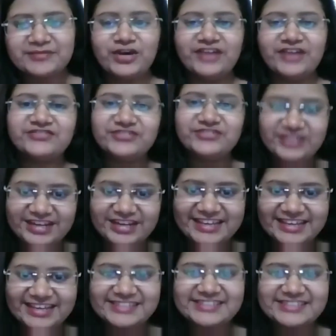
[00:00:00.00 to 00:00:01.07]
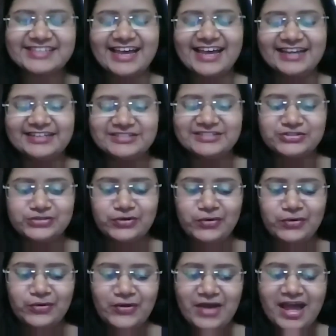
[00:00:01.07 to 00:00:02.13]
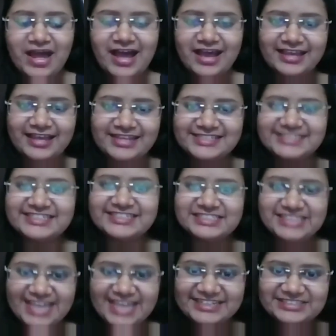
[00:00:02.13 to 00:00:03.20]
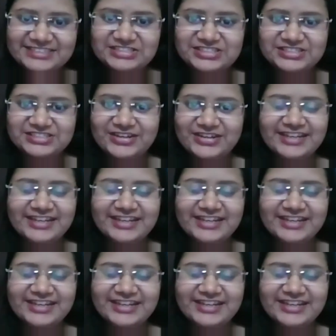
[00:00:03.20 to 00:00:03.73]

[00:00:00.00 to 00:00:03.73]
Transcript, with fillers: You have three kids, and so is it a challenge?